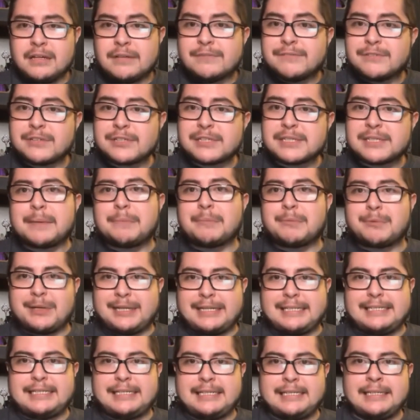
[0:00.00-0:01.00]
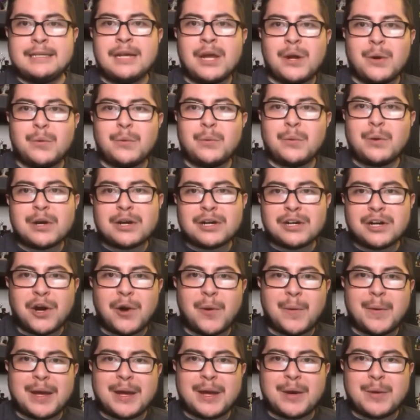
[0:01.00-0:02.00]
for some reason, we're
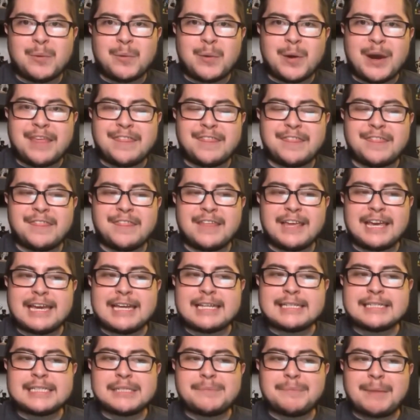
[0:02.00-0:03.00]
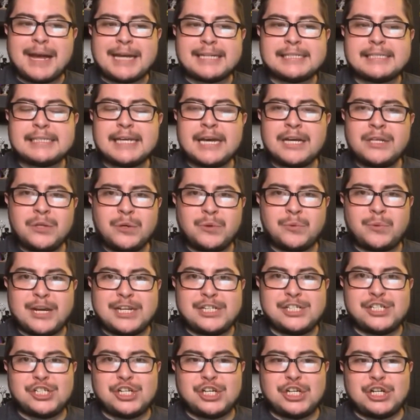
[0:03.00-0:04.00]
going with the In Space Yellow
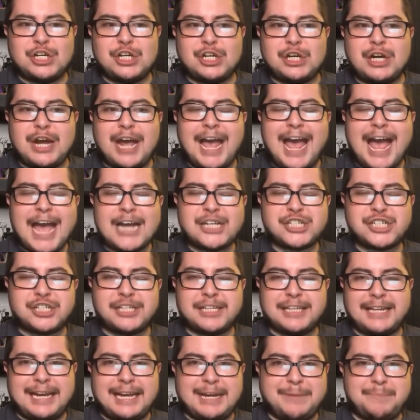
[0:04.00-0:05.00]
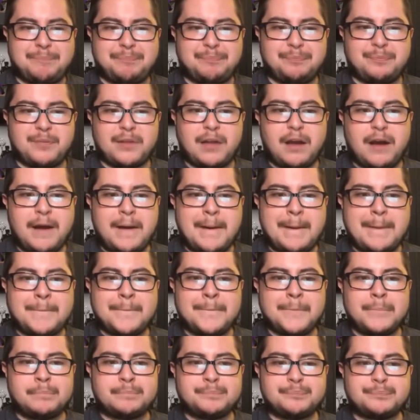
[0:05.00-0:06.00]
Ranger, Ashley.
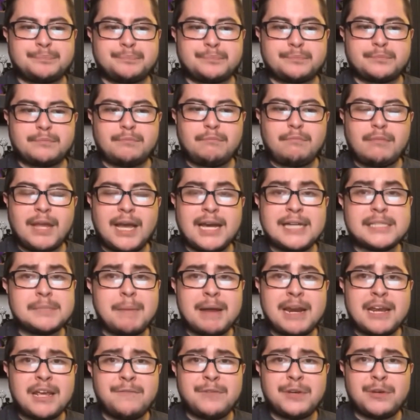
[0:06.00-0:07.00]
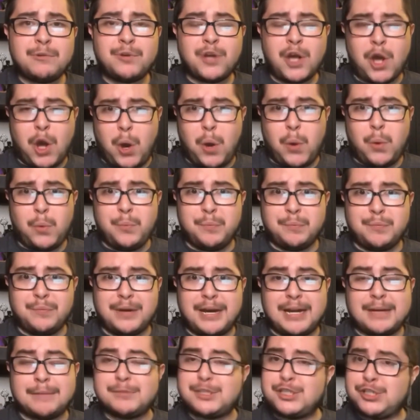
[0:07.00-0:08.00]
As many of you know,
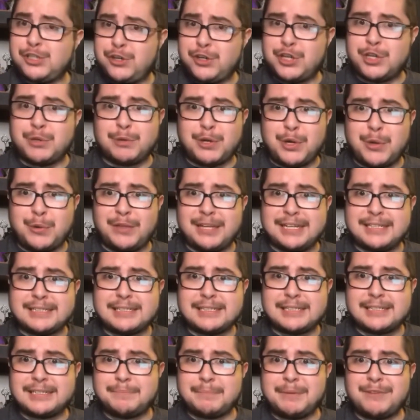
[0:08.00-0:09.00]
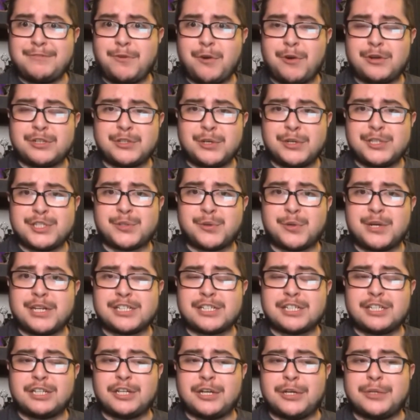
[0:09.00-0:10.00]
I'm sure you know this, before Toys R
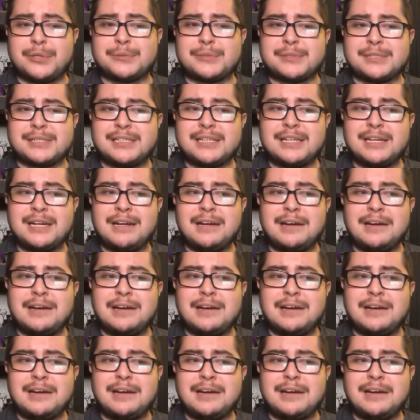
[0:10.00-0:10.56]
Us closed,